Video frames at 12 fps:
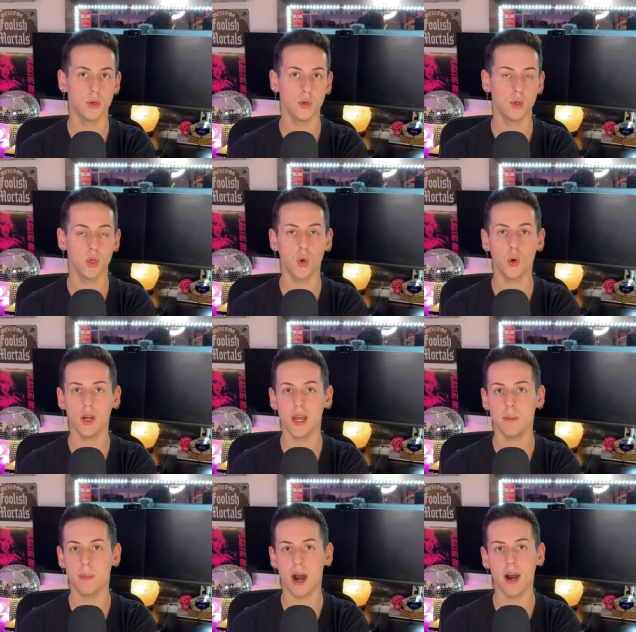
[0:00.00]
nor
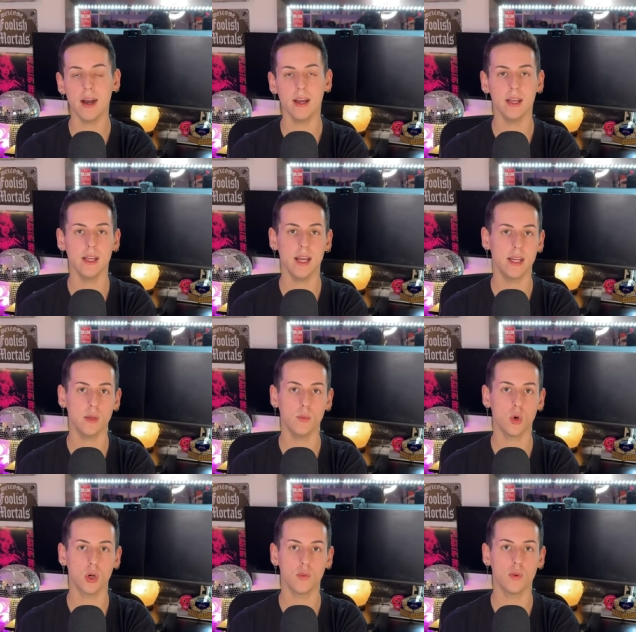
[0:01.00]
am I any
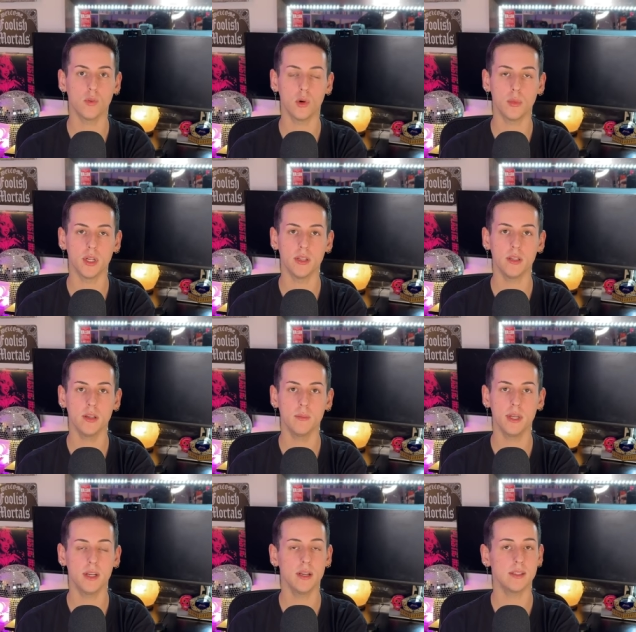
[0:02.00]
more of a woman
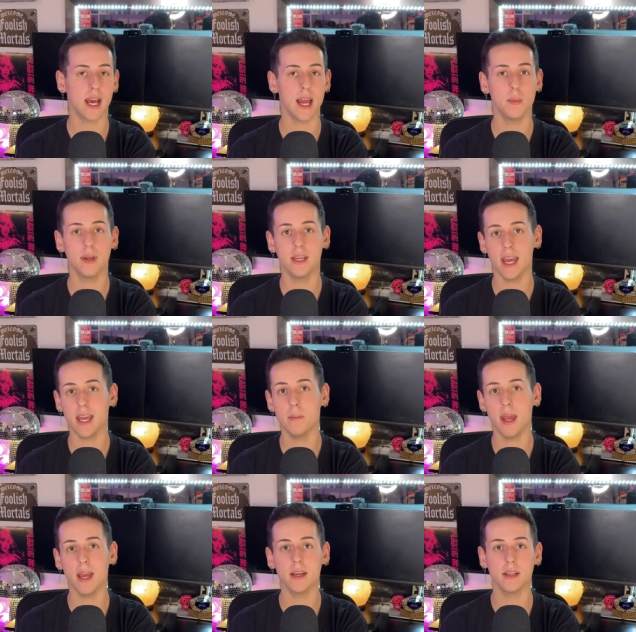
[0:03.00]
because I am a gay
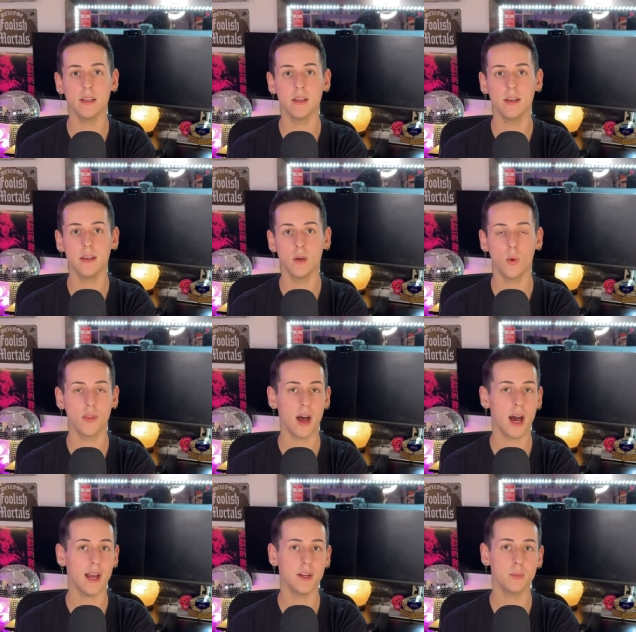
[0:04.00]
man with a
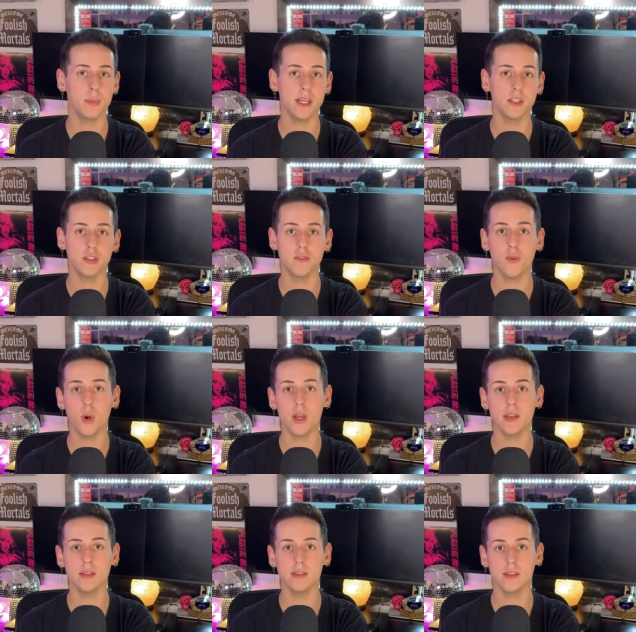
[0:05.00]
higher pitched
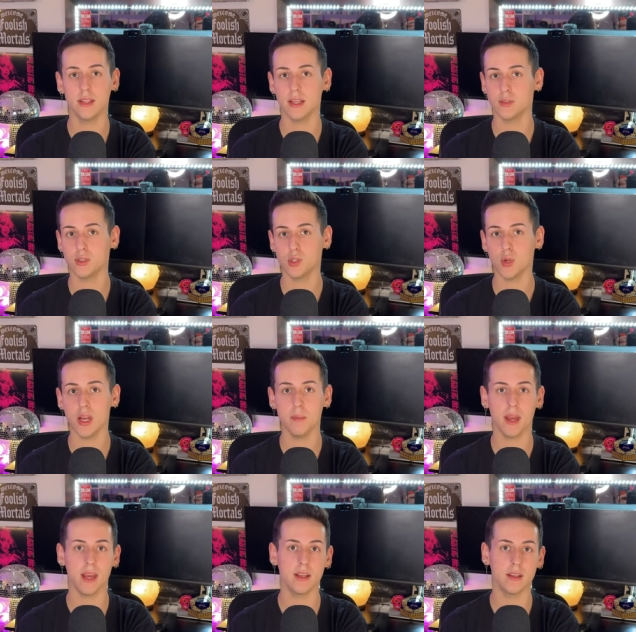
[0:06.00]
voice than a straight
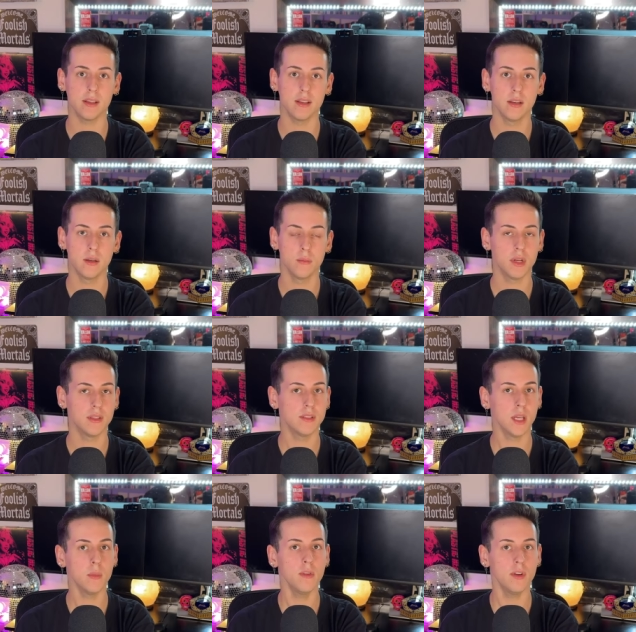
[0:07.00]
man. But
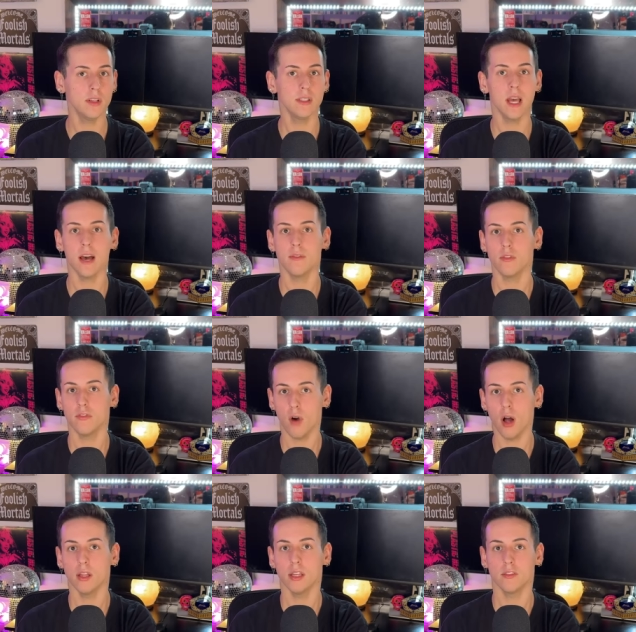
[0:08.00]
some of us have
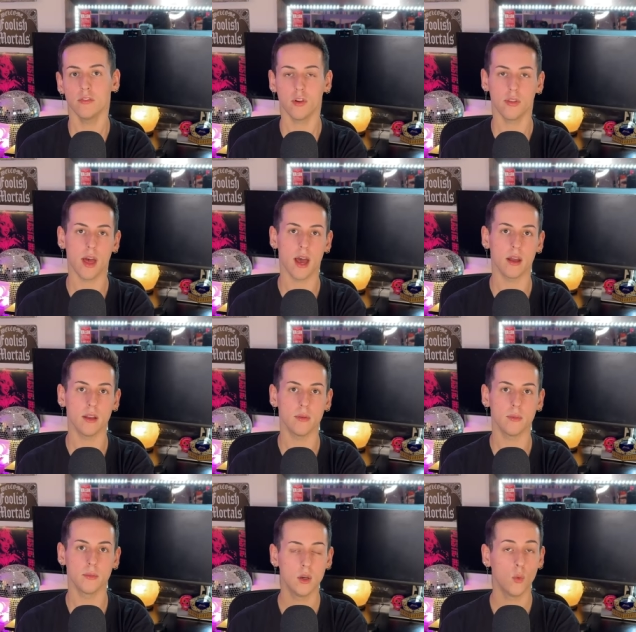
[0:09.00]
fallen for that.
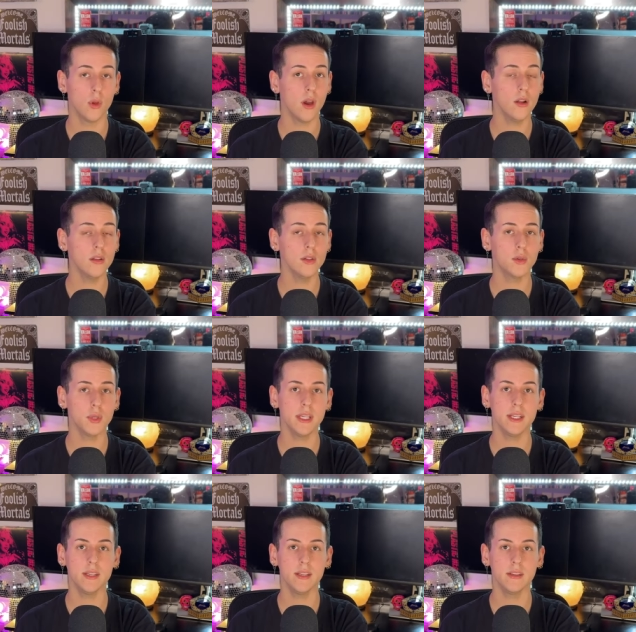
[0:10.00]
We all
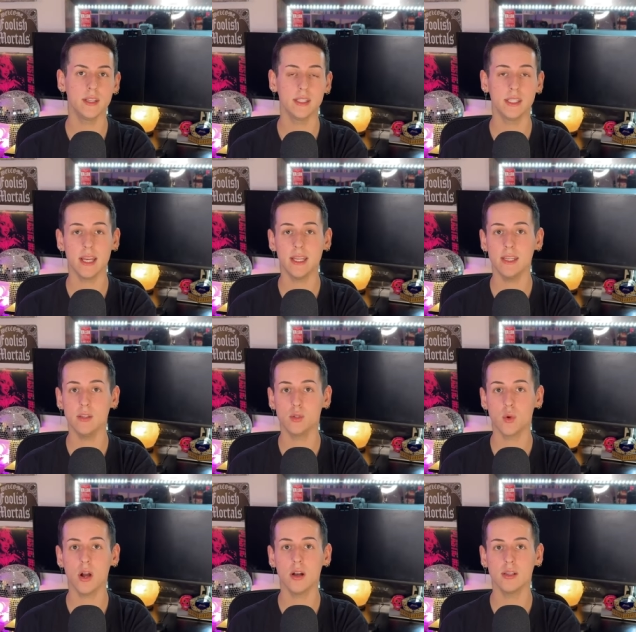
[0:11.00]
agree that taking
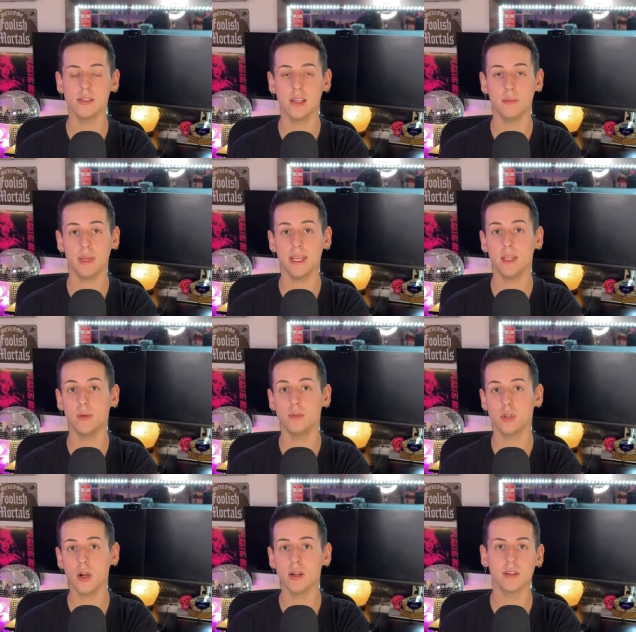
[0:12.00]
drugs that make you
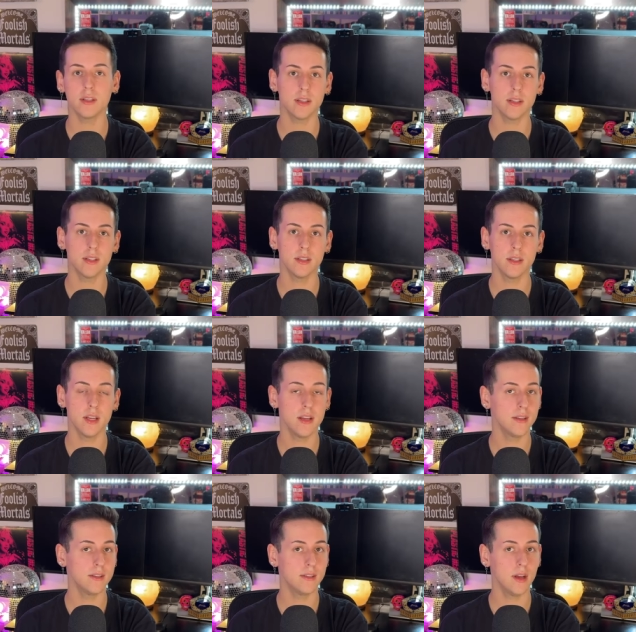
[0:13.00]
darker
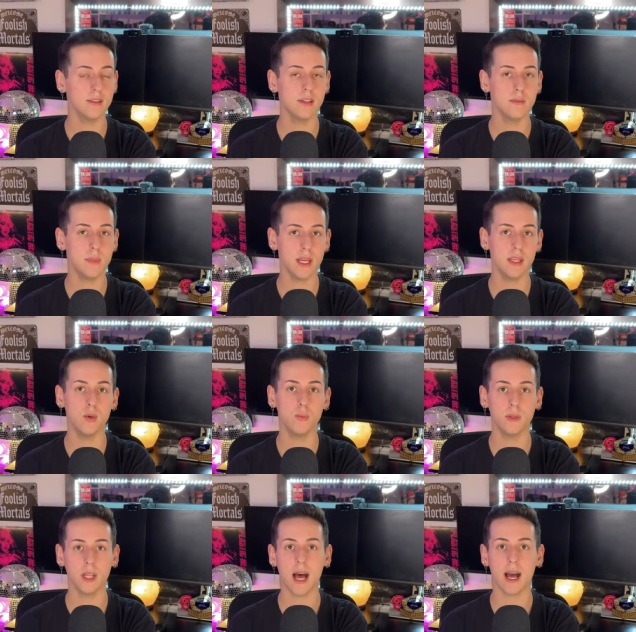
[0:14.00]
doesn't make you
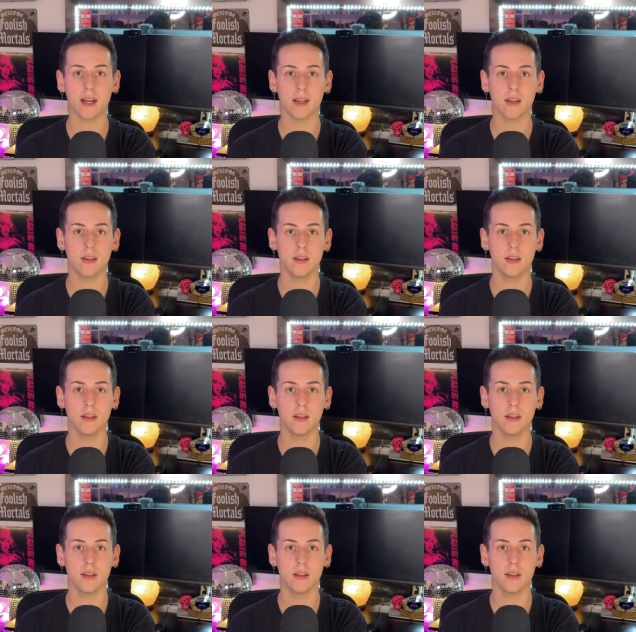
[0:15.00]
black.